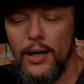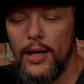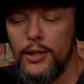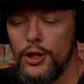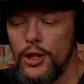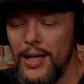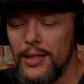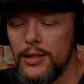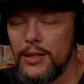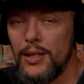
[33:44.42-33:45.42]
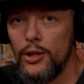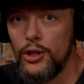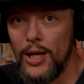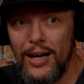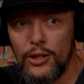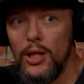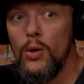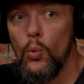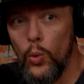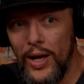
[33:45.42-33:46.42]
A chance to actually
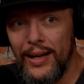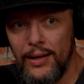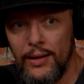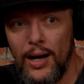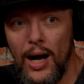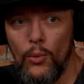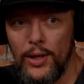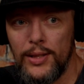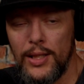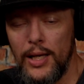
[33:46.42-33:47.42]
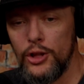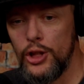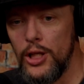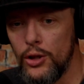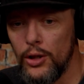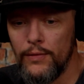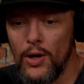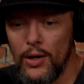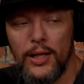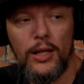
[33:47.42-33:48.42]
win. I want to say she could have
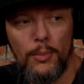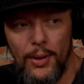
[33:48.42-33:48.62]
gone into